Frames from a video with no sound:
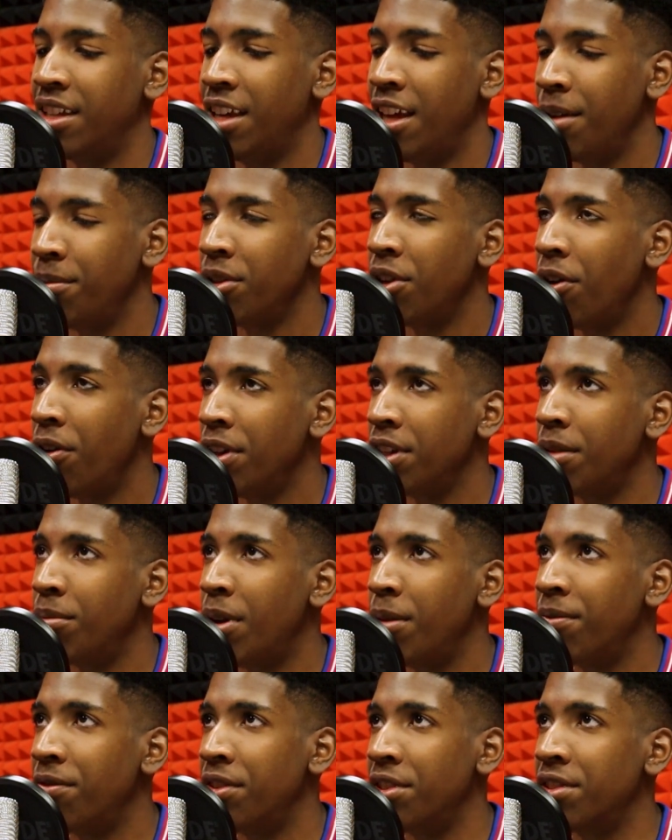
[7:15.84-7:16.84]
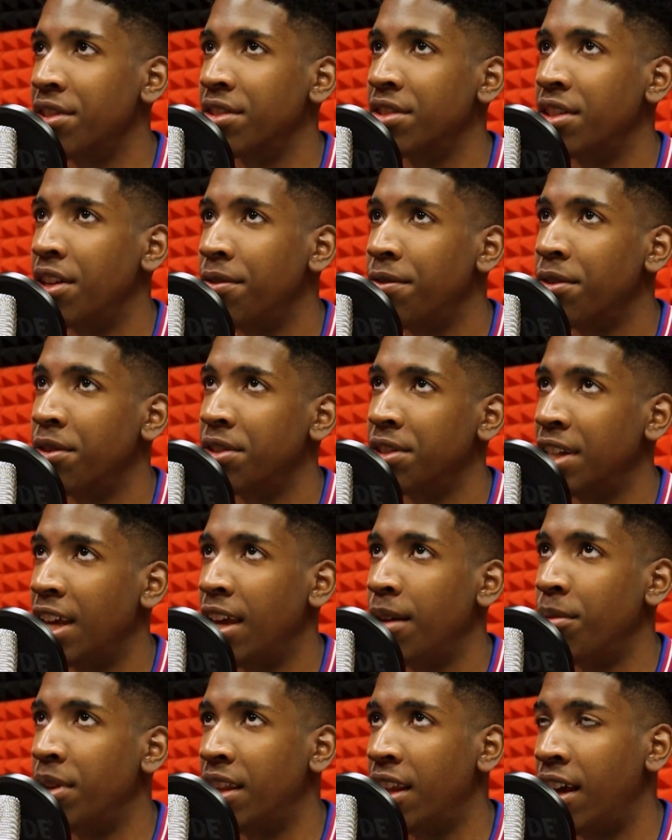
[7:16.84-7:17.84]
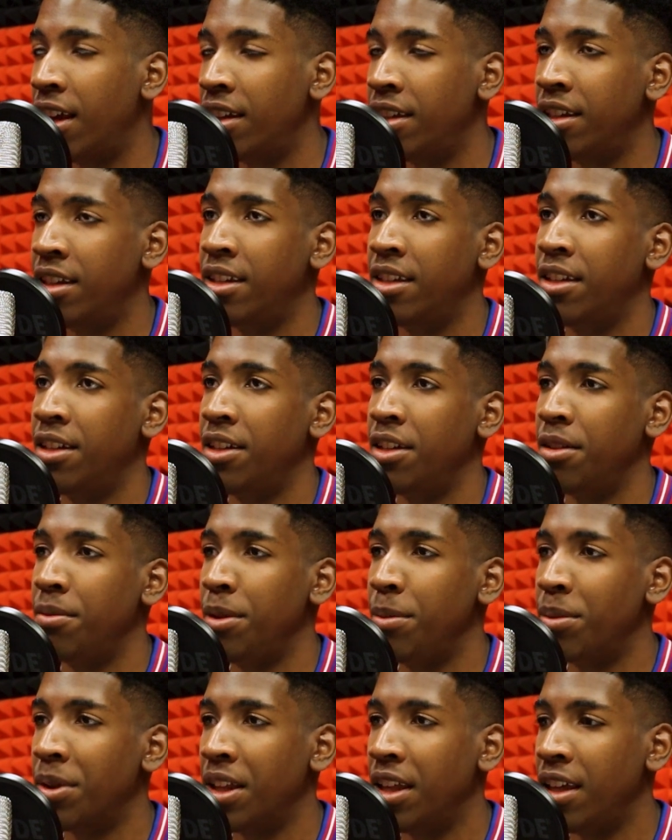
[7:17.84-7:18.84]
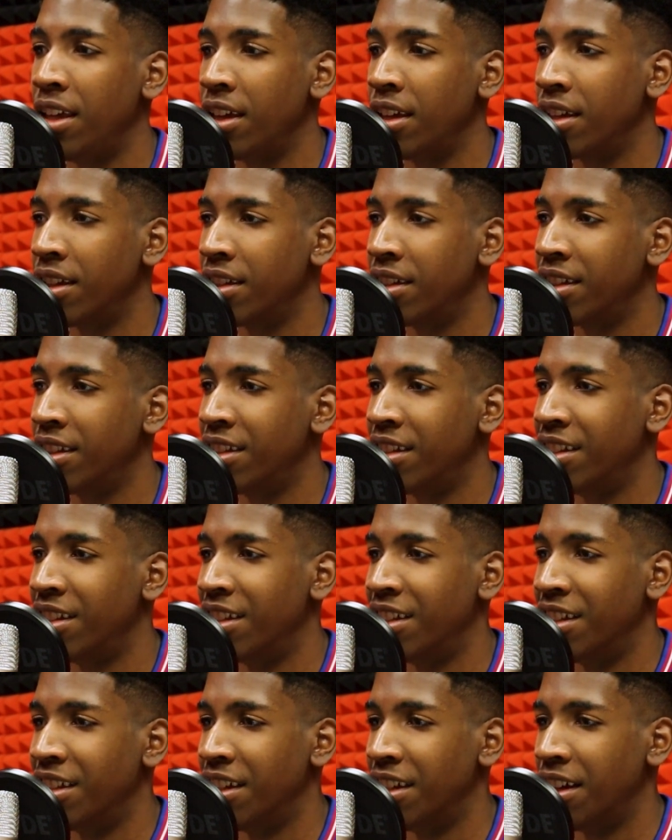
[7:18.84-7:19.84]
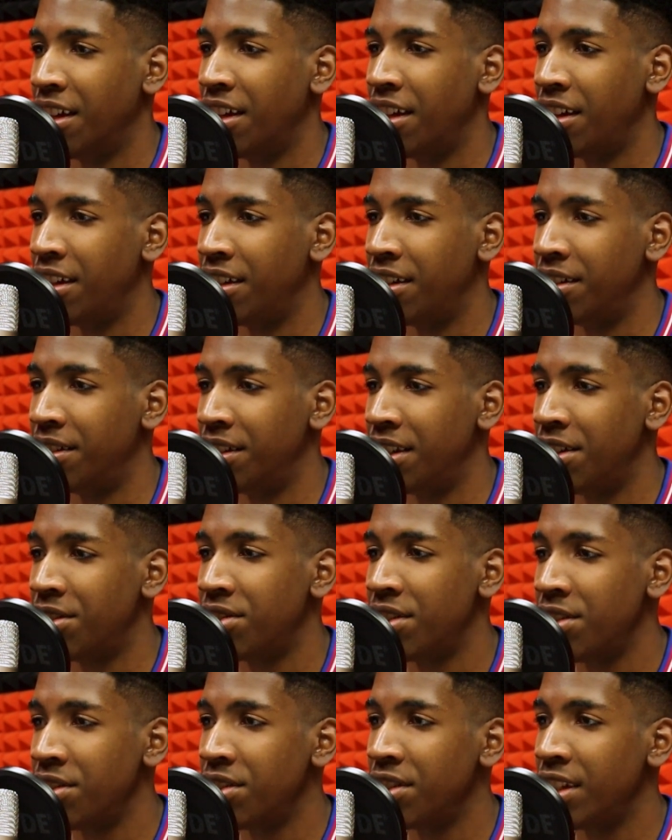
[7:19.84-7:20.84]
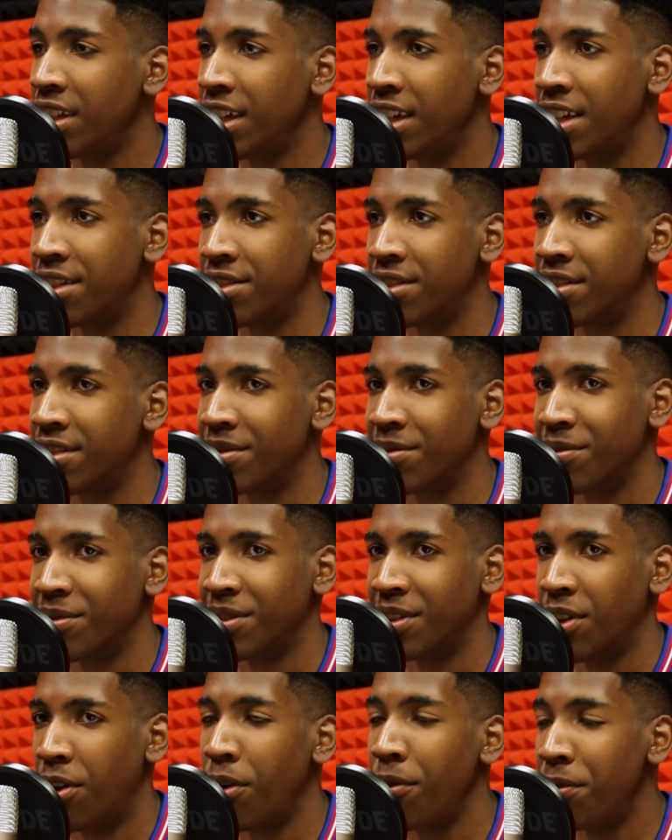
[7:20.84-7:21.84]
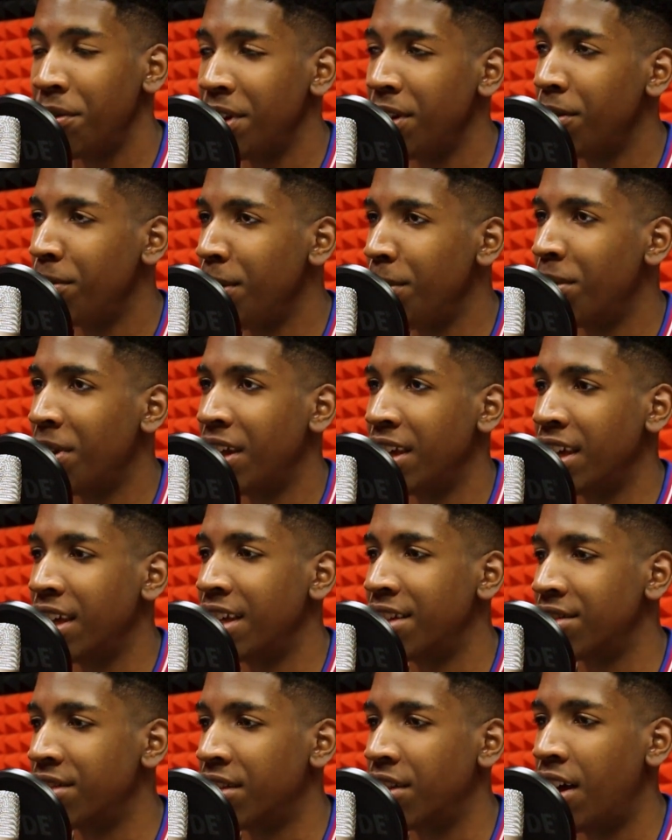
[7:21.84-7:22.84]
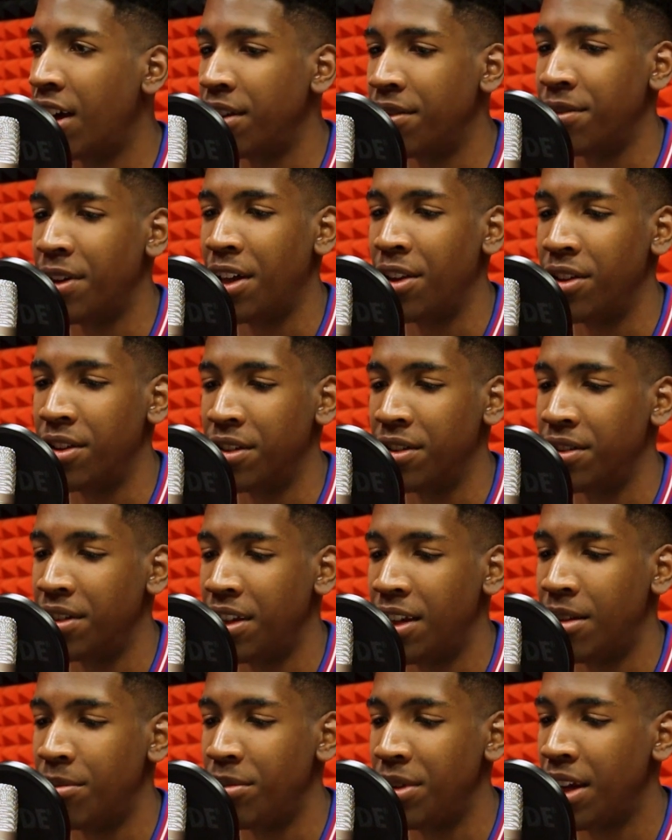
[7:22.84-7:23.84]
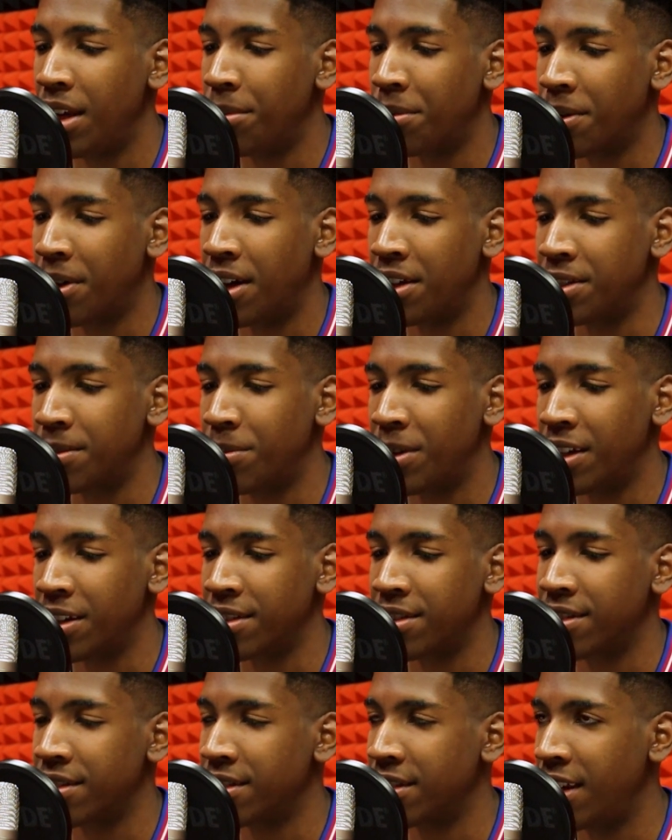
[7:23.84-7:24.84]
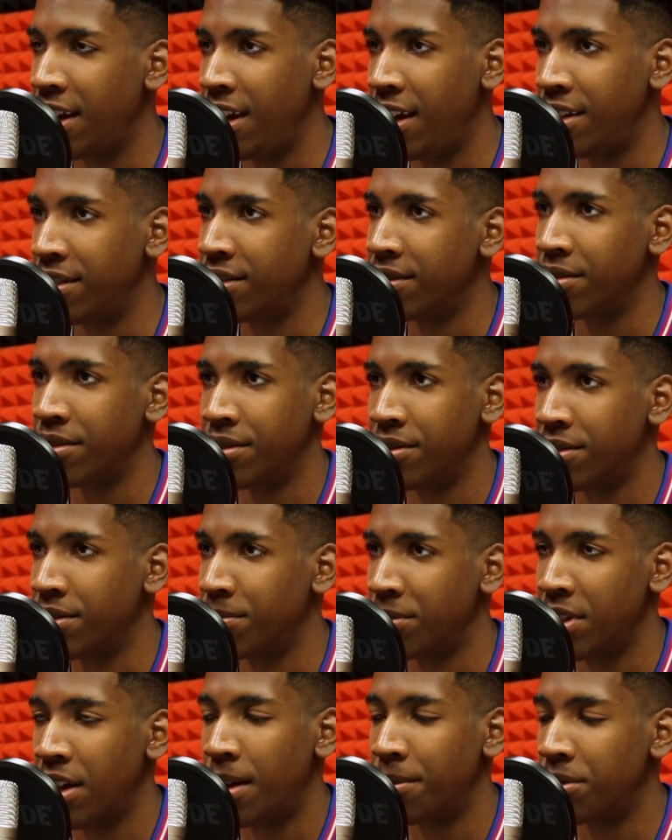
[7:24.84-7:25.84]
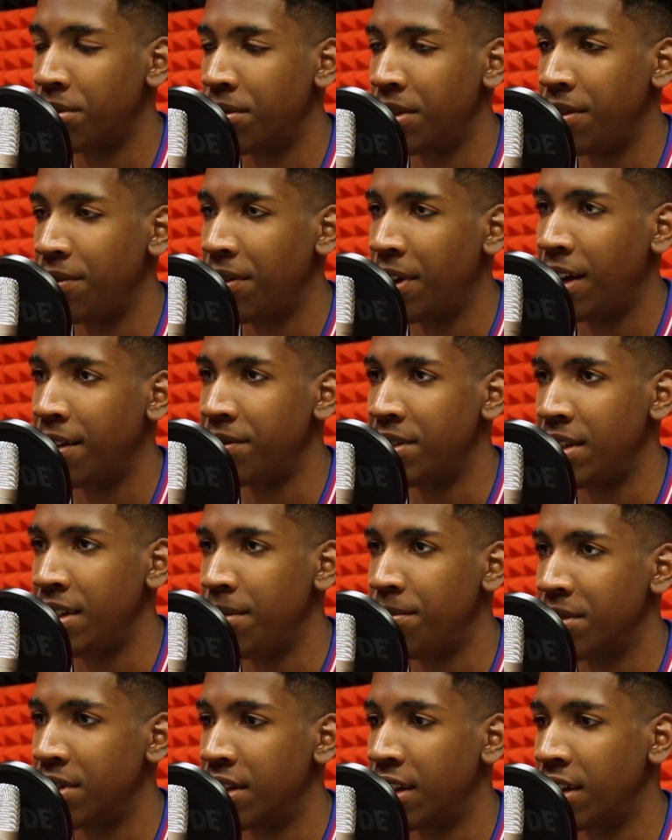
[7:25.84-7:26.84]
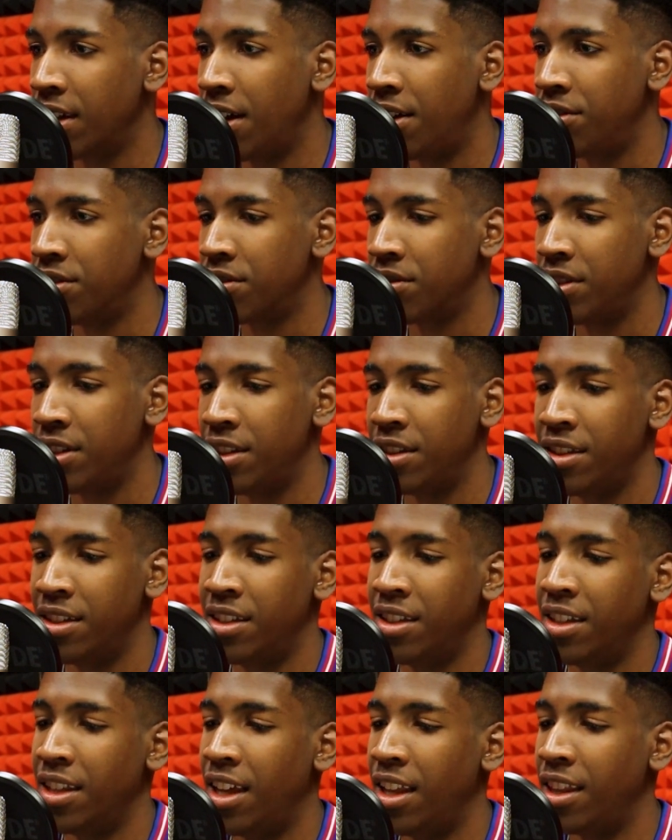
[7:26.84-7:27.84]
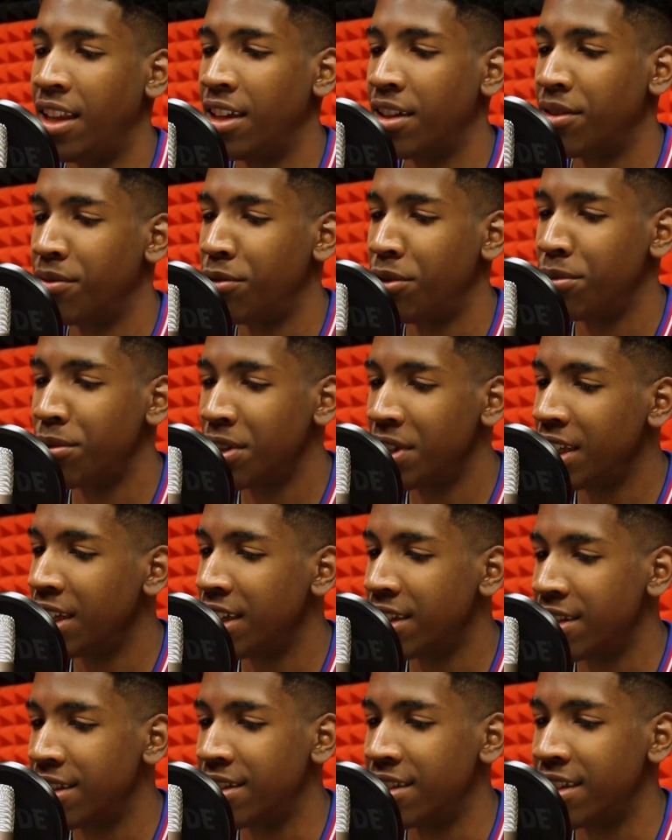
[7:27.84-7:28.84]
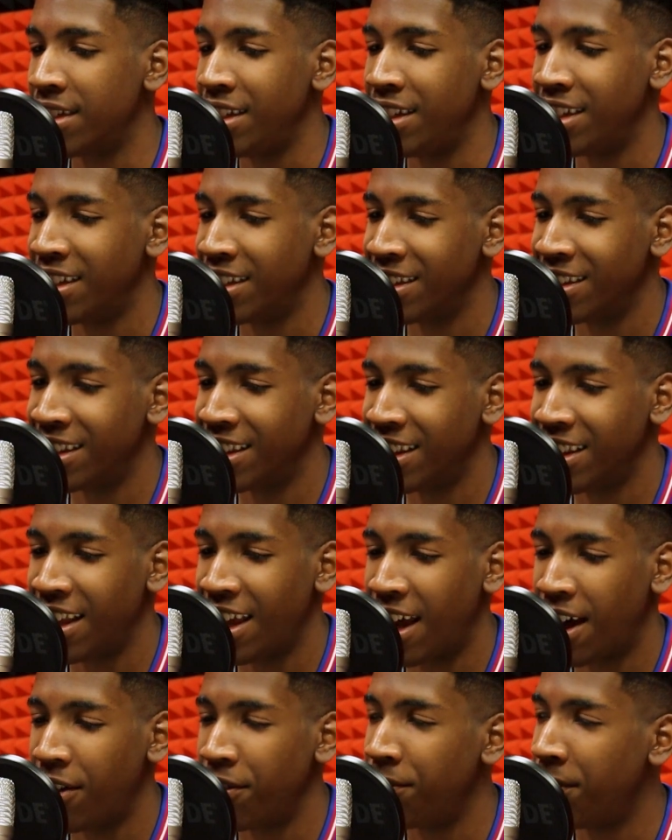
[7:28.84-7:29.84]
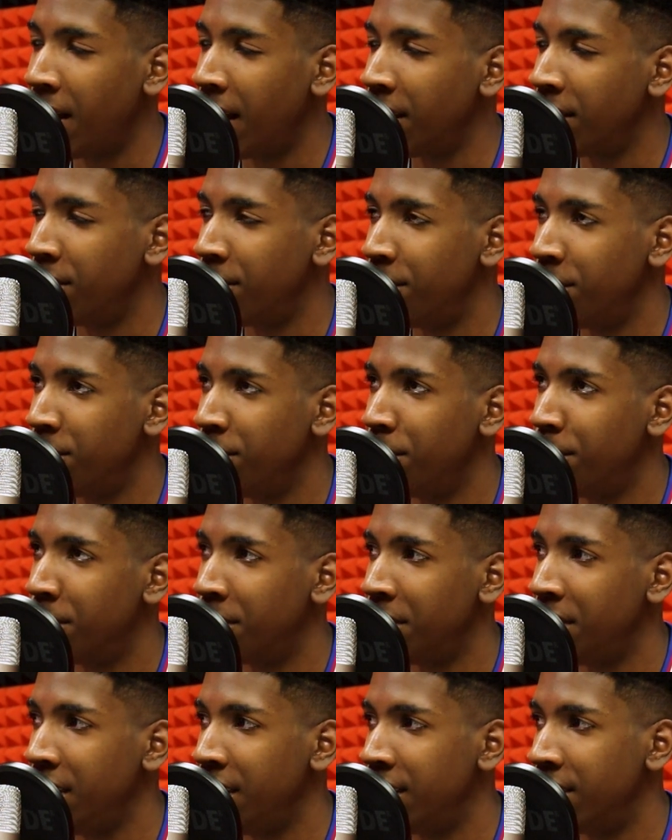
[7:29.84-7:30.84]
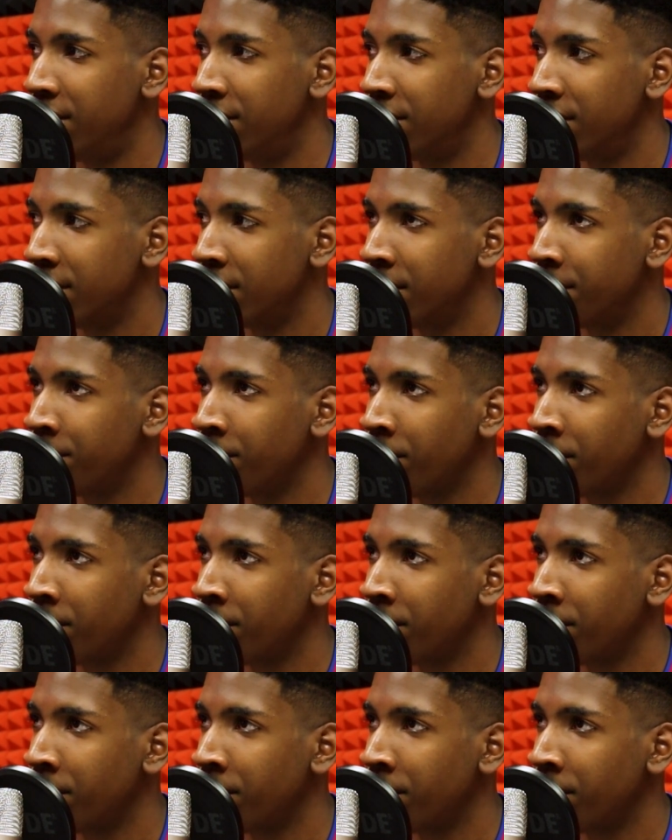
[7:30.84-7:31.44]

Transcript: him going to Memphis is good for his game in that he'll be playing essentially against, hopefully he'll be playing against a lot of other NBA prospects and some top 25 teams in the country. And like, we'll really get to see how valid of a hooper he is.